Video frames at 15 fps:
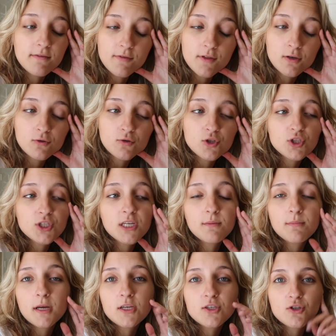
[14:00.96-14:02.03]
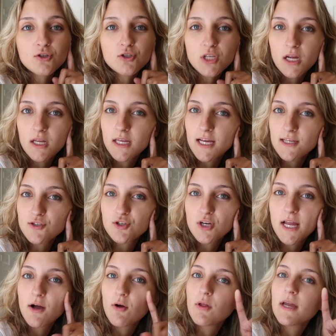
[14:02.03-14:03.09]
of the Neutrogena pictures
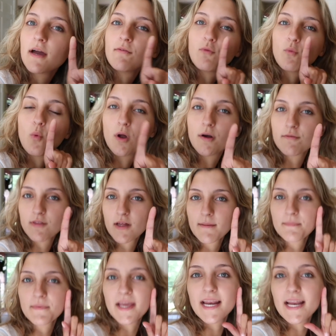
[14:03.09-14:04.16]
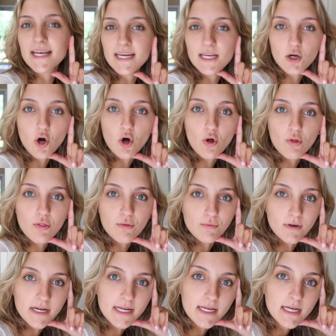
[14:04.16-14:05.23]
yesterday. I only have 1 of them, and I need all
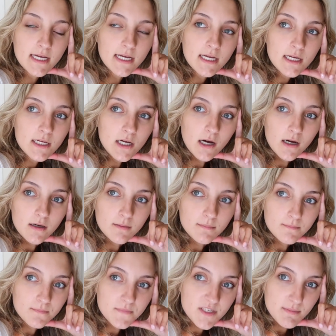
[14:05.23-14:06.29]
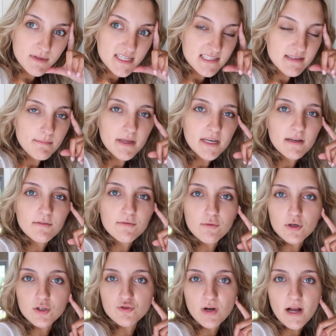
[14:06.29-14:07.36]
3 to be submitted
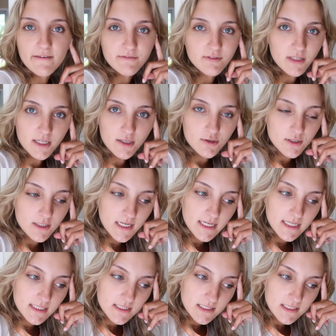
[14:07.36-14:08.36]
for a draft later today.